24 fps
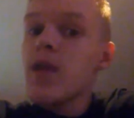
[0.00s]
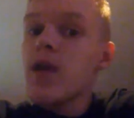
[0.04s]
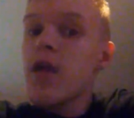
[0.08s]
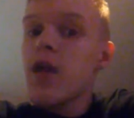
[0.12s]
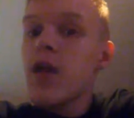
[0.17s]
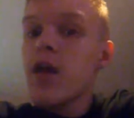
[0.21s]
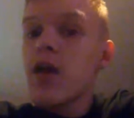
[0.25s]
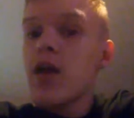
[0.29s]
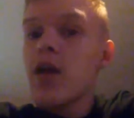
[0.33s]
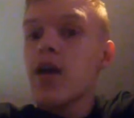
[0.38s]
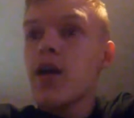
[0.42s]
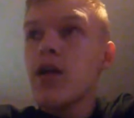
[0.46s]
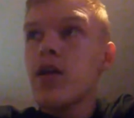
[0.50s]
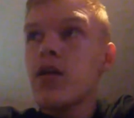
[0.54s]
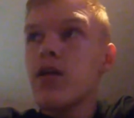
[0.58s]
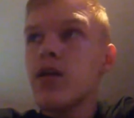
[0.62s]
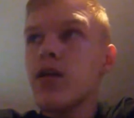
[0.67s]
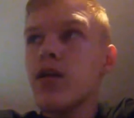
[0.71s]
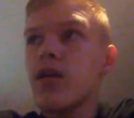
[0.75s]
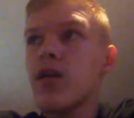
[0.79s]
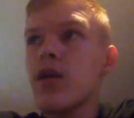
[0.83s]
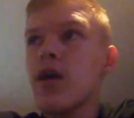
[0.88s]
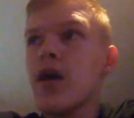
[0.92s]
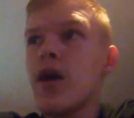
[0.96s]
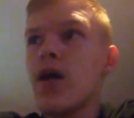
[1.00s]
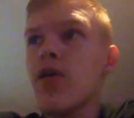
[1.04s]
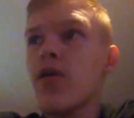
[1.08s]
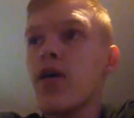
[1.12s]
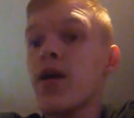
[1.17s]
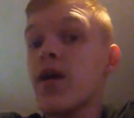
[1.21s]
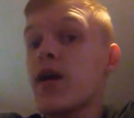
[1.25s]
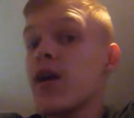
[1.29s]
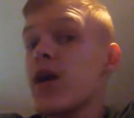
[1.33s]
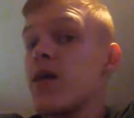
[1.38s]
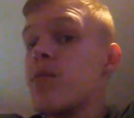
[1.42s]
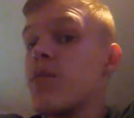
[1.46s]
and now
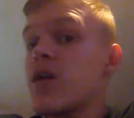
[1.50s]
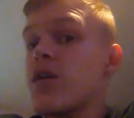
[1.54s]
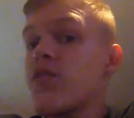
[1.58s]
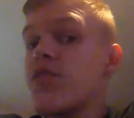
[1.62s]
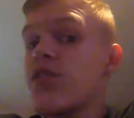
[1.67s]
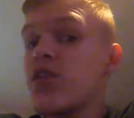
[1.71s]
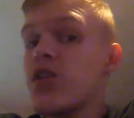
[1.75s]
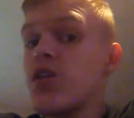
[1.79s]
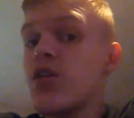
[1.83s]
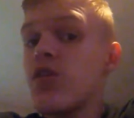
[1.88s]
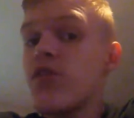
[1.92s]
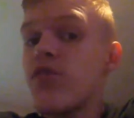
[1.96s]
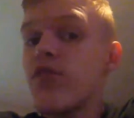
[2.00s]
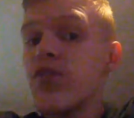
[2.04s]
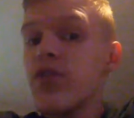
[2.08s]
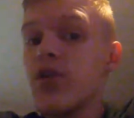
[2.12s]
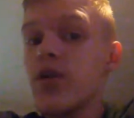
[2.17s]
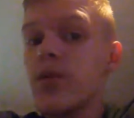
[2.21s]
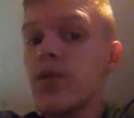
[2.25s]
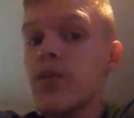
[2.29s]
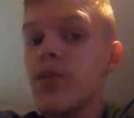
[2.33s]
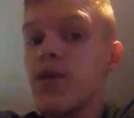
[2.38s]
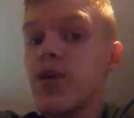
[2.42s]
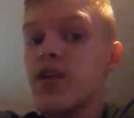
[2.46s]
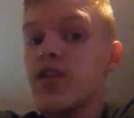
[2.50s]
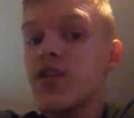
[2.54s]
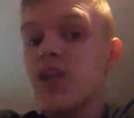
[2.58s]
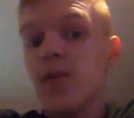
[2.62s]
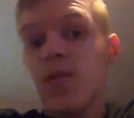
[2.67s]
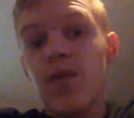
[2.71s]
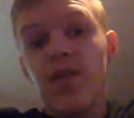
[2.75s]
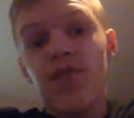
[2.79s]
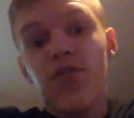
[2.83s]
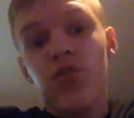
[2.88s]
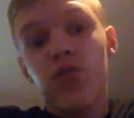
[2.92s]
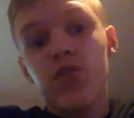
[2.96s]
I can't make a video for a little bit
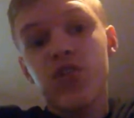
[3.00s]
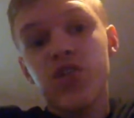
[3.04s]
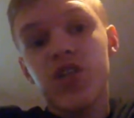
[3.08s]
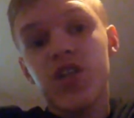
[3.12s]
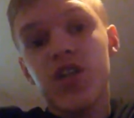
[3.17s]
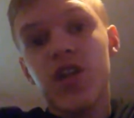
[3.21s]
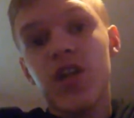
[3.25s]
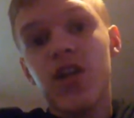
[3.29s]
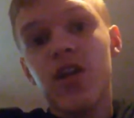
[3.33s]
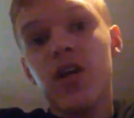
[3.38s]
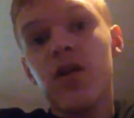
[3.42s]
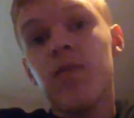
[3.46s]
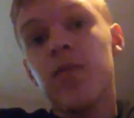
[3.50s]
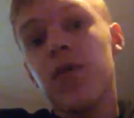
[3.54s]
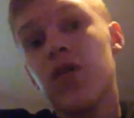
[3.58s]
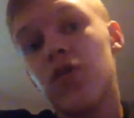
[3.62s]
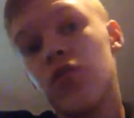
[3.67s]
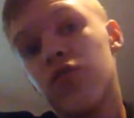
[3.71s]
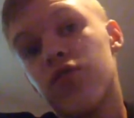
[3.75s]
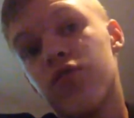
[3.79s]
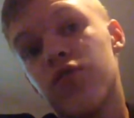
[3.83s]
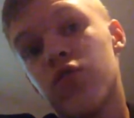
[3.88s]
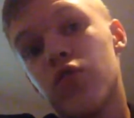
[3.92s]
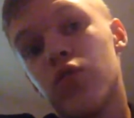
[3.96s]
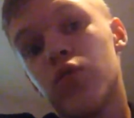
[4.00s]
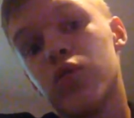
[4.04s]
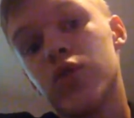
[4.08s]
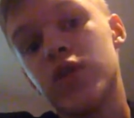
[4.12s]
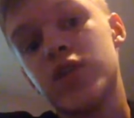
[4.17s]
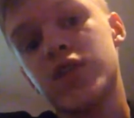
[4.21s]
except my 4G data my old phone